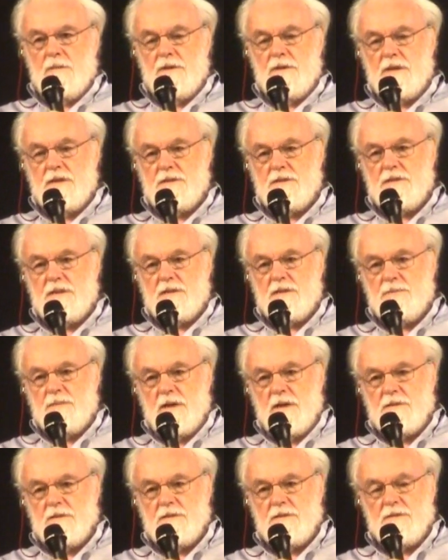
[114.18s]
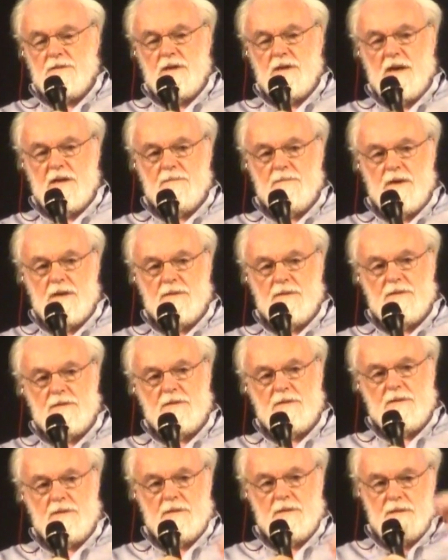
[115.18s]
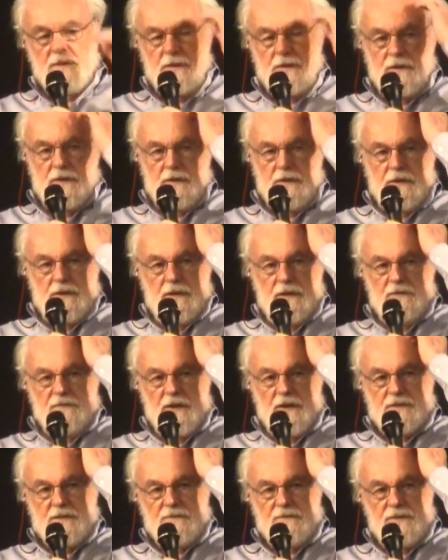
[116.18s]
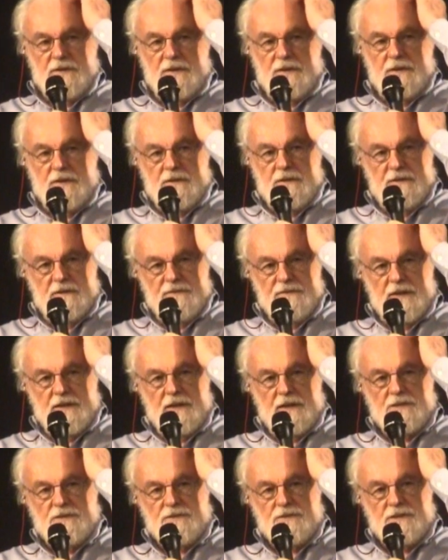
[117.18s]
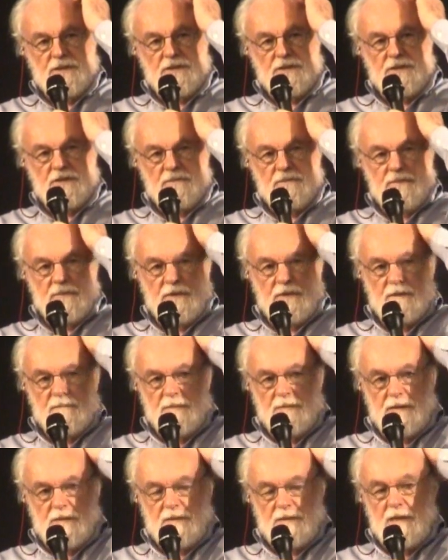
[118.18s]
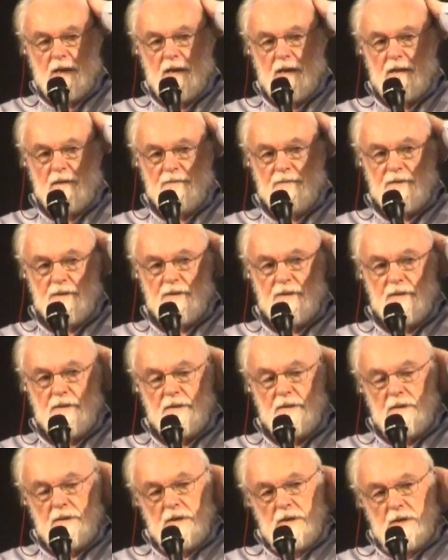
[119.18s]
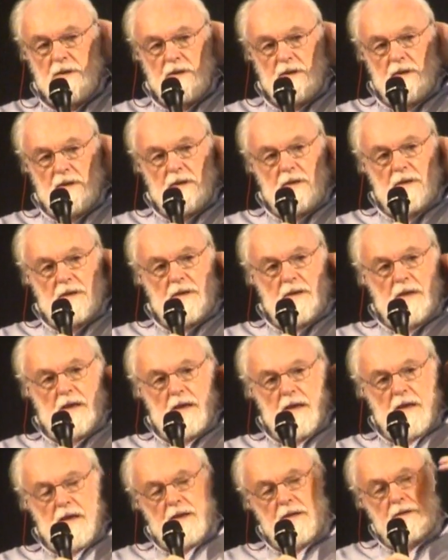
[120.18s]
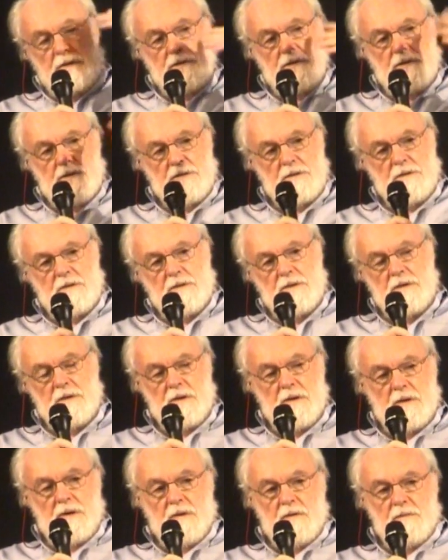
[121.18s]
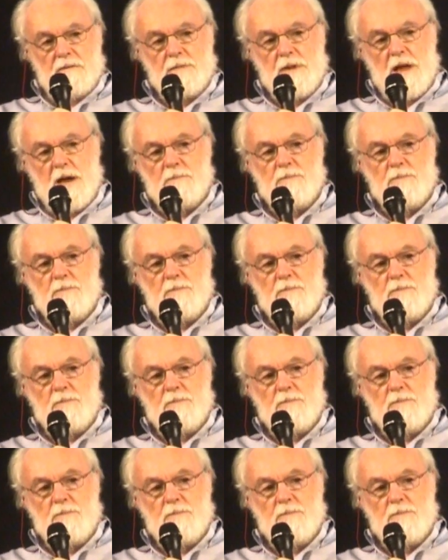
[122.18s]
within 6 months or 9 months, effectively the financial system had been saved. And from